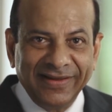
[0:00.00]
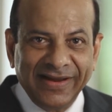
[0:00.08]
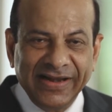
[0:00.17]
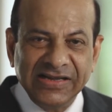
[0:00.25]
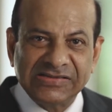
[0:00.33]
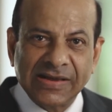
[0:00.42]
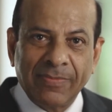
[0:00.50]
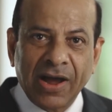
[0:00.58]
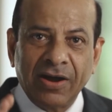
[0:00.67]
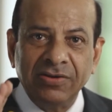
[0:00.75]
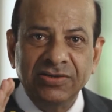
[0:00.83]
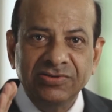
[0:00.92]
It is
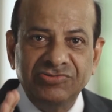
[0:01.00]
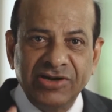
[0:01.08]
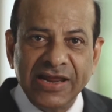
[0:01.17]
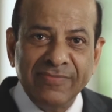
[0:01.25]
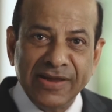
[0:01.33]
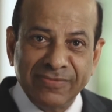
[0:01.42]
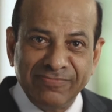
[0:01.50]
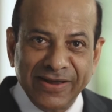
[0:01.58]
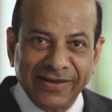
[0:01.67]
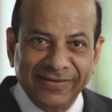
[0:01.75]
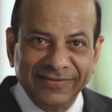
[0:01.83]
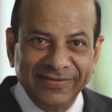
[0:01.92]
about dreaming
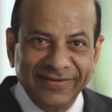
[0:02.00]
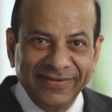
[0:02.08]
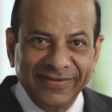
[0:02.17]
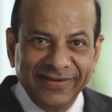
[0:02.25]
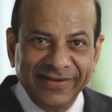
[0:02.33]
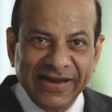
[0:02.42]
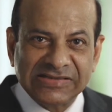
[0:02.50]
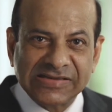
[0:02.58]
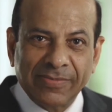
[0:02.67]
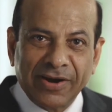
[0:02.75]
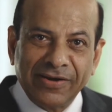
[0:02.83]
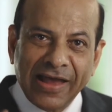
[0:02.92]
big. It's
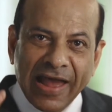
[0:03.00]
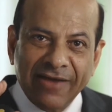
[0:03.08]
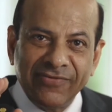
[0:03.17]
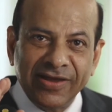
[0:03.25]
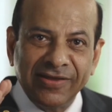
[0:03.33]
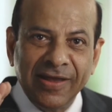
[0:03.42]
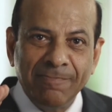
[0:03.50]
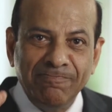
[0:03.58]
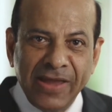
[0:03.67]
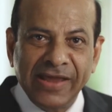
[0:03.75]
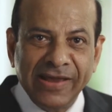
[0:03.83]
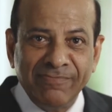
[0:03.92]
about having
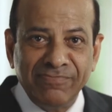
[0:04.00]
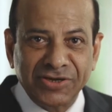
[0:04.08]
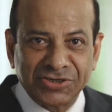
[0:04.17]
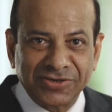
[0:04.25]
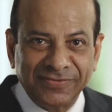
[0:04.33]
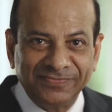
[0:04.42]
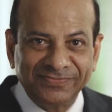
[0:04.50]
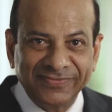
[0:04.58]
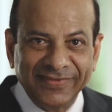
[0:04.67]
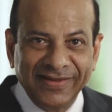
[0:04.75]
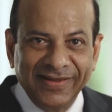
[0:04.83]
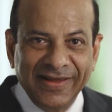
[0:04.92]
big ambition,
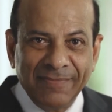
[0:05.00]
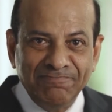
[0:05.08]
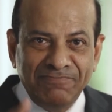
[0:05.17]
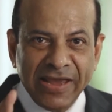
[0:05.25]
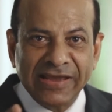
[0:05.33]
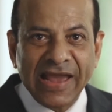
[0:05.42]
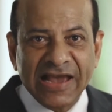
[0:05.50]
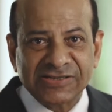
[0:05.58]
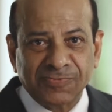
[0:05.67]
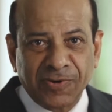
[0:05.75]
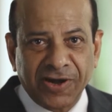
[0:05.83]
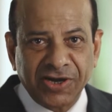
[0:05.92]
big
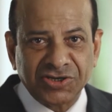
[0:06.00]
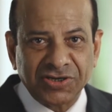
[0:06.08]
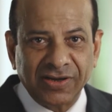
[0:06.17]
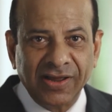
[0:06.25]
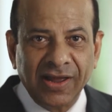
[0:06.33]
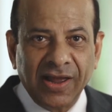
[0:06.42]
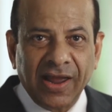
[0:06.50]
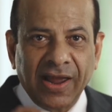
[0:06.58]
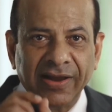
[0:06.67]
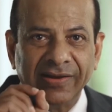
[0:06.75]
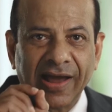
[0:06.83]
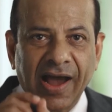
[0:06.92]
aspiration,
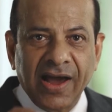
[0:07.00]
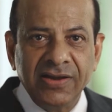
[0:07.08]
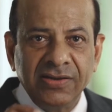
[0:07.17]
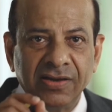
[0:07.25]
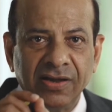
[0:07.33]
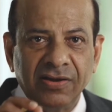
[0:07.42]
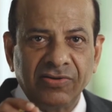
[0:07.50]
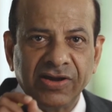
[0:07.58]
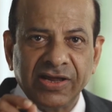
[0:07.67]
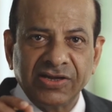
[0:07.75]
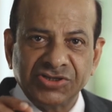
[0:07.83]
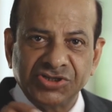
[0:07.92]
an
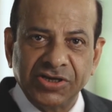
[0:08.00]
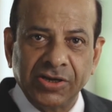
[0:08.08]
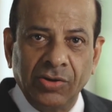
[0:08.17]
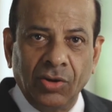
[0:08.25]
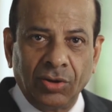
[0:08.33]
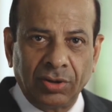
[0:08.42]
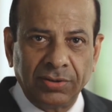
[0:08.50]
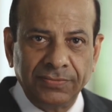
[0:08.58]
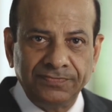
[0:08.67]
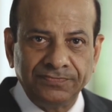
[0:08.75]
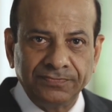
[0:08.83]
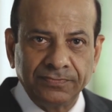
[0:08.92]
unrealistic goal.
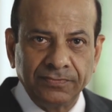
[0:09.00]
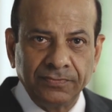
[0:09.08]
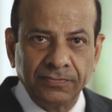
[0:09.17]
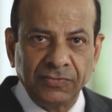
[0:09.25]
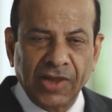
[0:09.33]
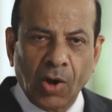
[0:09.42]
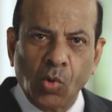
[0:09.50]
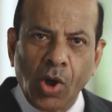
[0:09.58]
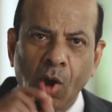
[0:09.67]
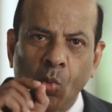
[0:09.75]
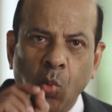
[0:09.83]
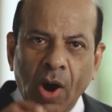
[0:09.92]
Now,
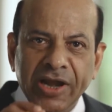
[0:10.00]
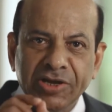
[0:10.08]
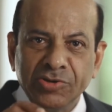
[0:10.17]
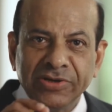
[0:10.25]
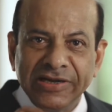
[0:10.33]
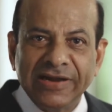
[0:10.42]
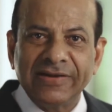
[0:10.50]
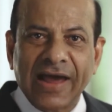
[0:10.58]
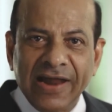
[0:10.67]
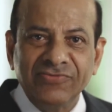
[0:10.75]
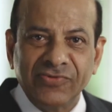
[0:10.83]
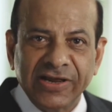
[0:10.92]
why do you need an
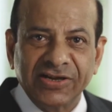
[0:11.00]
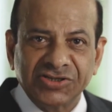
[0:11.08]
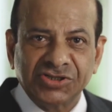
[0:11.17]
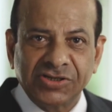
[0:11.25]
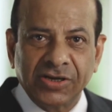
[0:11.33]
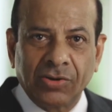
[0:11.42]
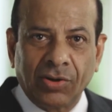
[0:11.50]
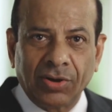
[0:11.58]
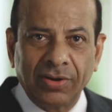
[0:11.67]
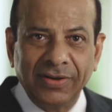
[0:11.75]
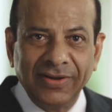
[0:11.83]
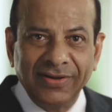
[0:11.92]
unrealistic
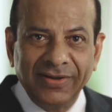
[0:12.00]
goal